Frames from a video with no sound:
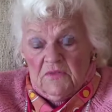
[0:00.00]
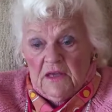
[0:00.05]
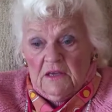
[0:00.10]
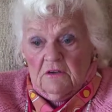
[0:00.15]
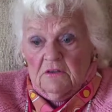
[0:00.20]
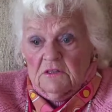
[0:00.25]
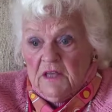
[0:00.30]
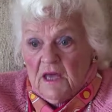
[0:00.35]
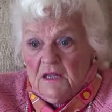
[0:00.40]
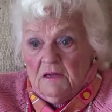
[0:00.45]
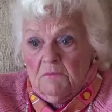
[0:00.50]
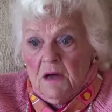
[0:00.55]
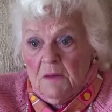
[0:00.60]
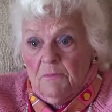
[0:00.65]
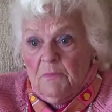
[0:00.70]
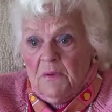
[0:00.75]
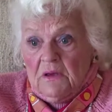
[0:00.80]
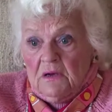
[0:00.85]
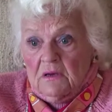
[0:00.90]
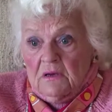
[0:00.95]
they could get him
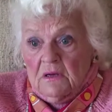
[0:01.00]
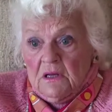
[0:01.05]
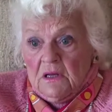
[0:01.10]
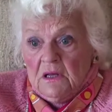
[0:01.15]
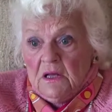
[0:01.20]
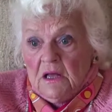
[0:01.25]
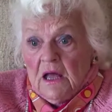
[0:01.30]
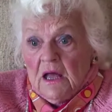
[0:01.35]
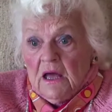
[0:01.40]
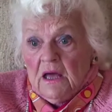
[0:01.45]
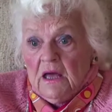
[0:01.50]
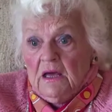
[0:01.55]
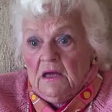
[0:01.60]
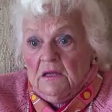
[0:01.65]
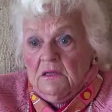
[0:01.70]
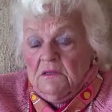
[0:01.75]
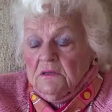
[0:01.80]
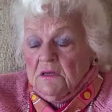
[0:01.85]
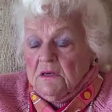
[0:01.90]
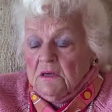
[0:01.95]
up here.
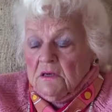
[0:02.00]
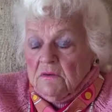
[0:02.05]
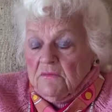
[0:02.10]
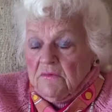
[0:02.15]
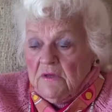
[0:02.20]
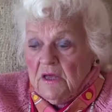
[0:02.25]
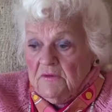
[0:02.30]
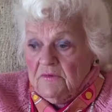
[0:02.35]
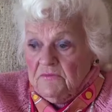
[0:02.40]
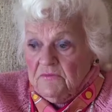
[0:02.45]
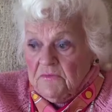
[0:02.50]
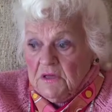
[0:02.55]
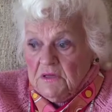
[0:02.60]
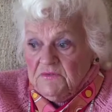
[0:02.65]
And uh, uh,